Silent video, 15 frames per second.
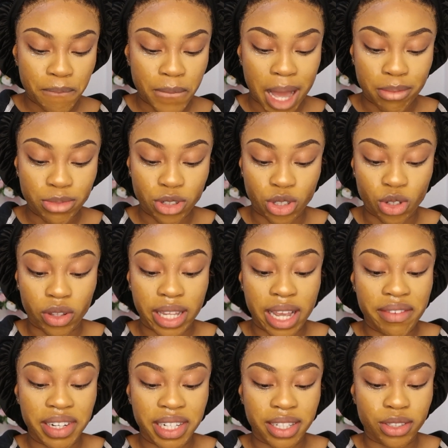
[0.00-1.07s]
I'm just not
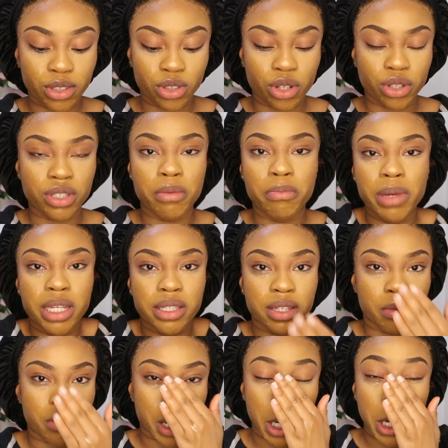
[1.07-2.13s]
there in it. So to meet
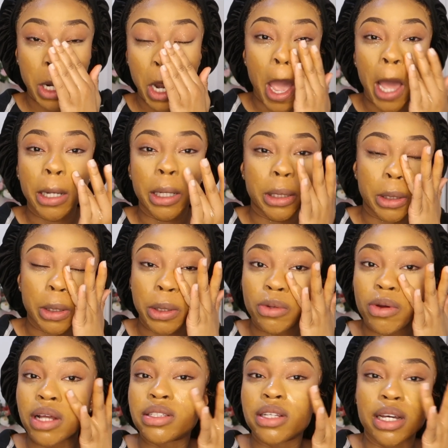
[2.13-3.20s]
someone and then to
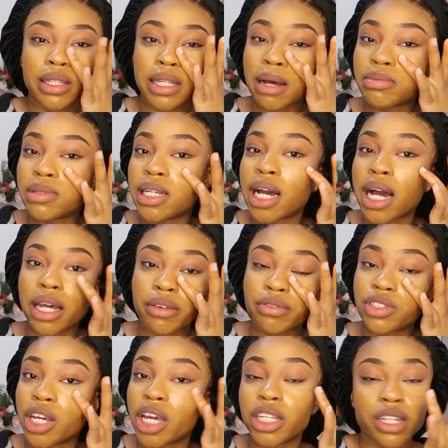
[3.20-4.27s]
try to adapt to that kind of
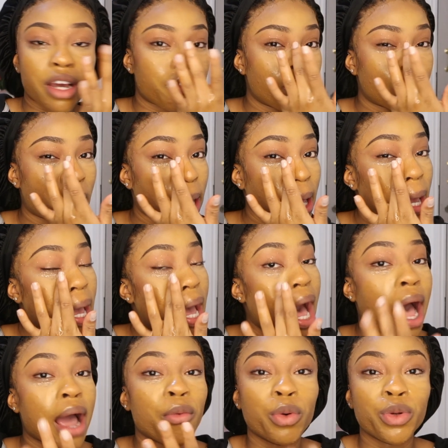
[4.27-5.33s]
change, I feel like
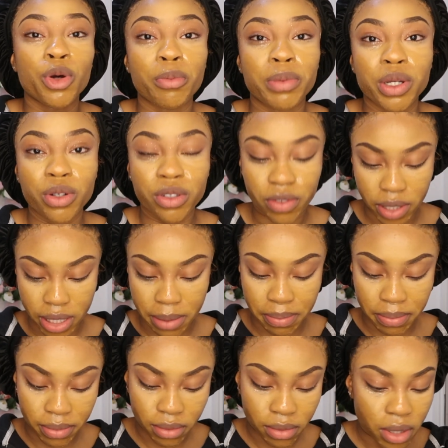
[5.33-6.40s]
I will not be good for
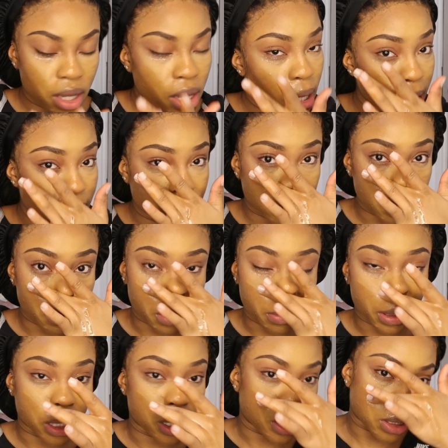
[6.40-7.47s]
them, simply
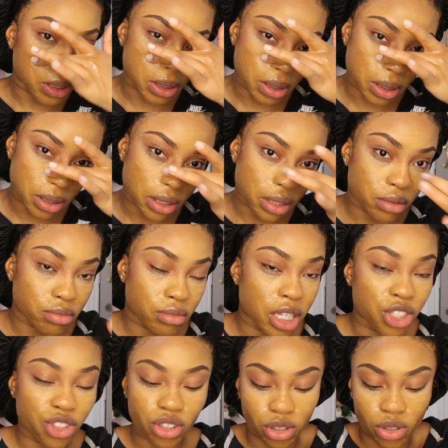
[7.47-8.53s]
because
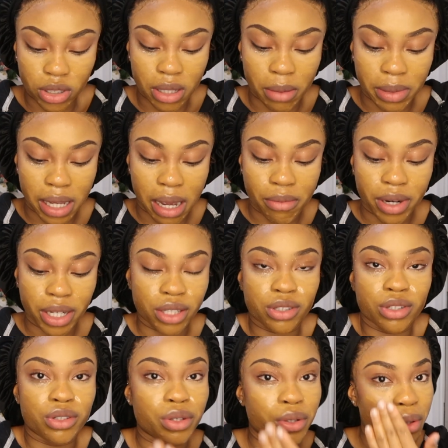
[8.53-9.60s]
it's just not something I'm ready
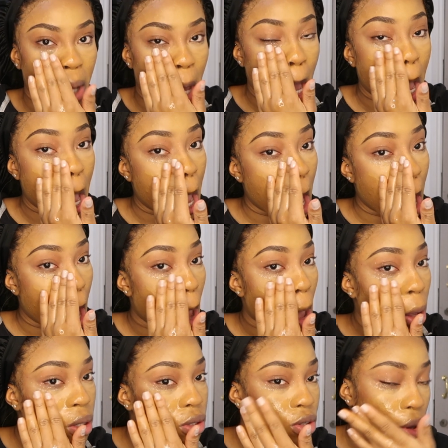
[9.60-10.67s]
to do.
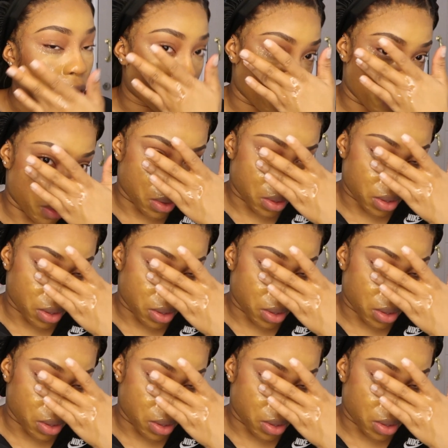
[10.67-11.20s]
So